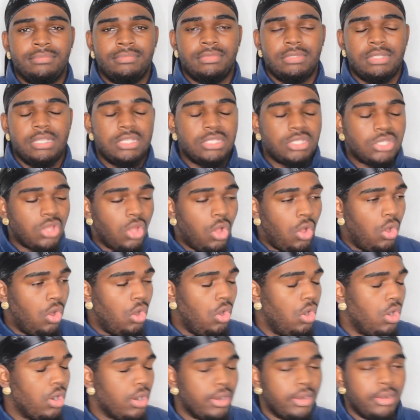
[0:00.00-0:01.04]
It's
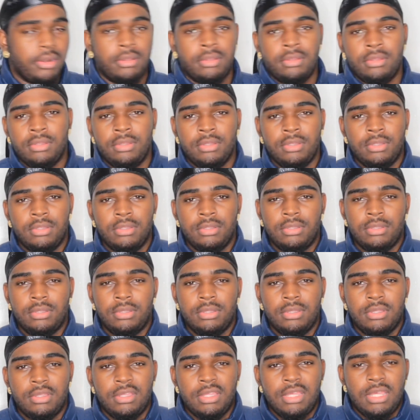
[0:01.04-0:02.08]
hard.
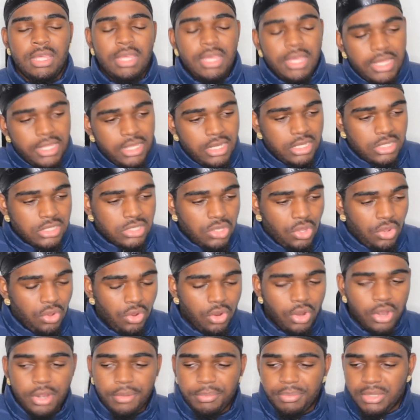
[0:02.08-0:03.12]
It is
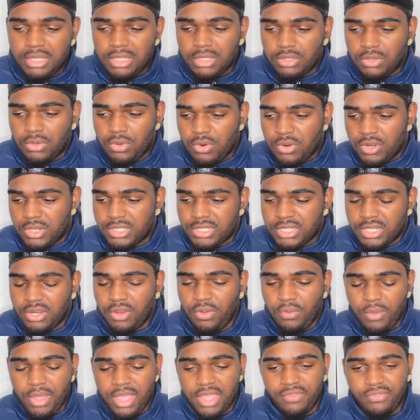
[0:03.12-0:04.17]
hard being a COARSE
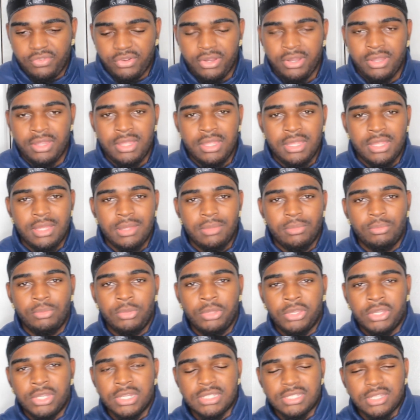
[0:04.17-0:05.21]
waver
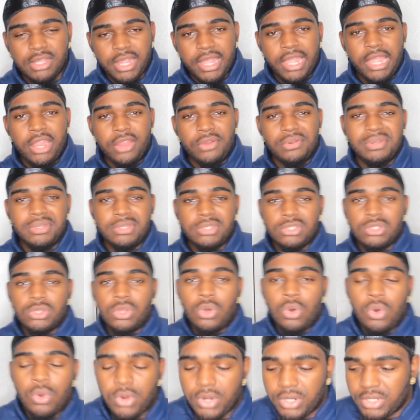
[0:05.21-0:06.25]
because our hair is
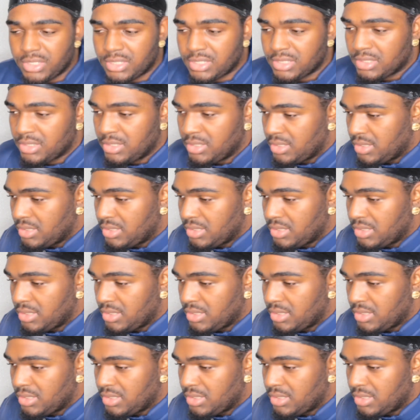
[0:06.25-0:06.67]
coarse.